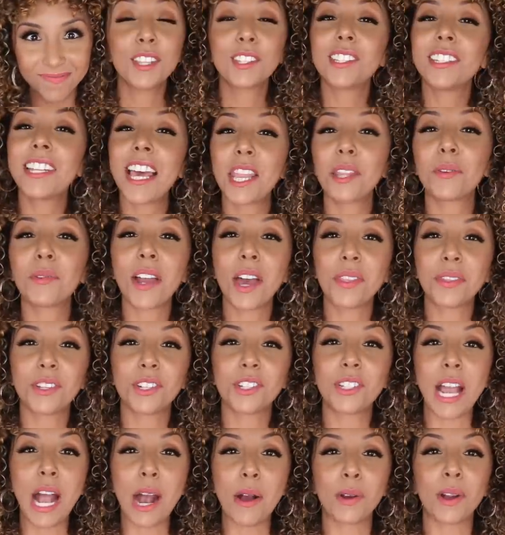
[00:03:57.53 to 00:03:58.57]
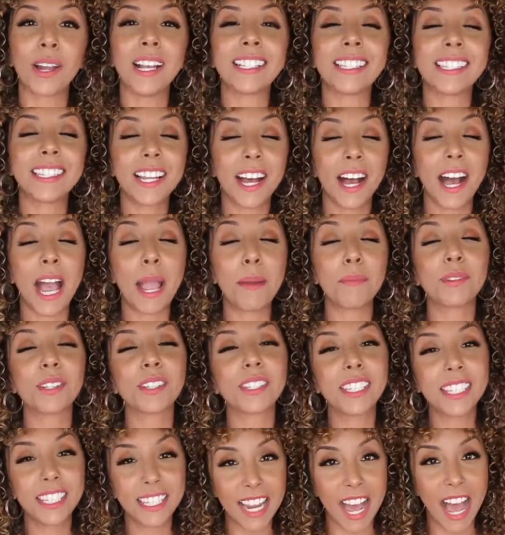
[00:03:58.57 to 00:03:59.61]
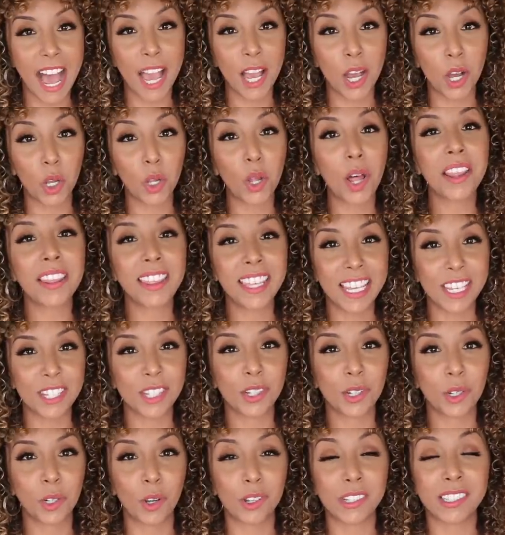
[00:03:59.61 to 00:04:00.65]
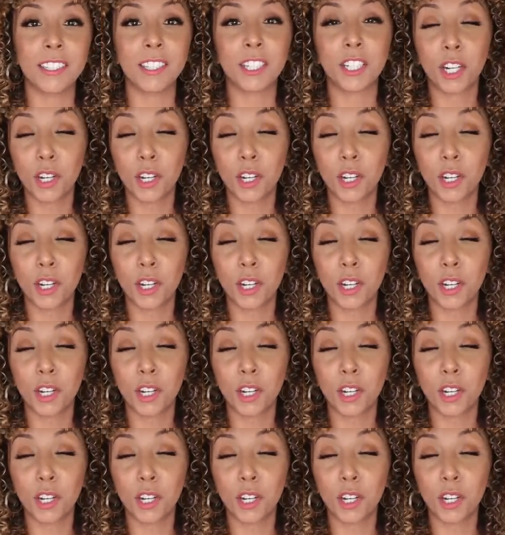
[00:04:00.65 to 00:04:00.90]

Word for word: So now that we're out the shower, it's time to style these curls.